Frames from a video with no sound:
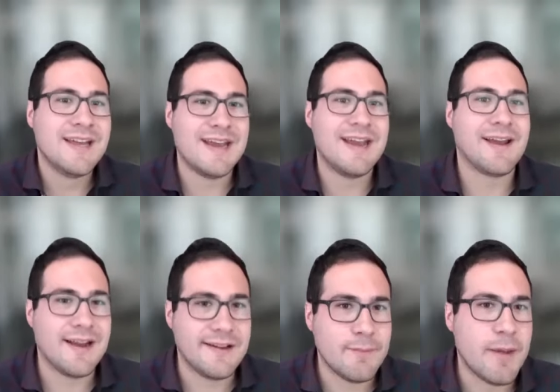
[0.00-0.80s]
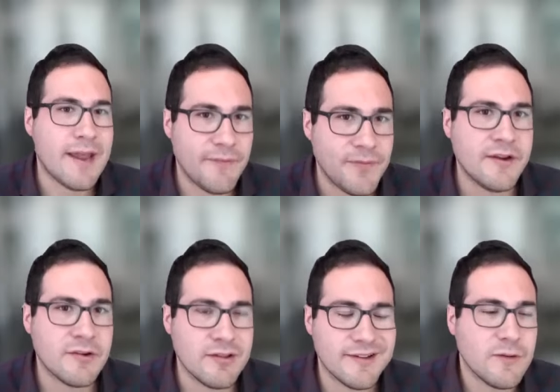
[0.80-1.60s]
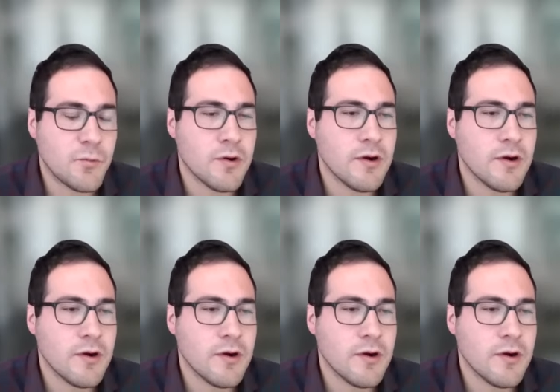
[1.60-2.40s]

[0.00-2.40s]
and not getting the payout that you're looking for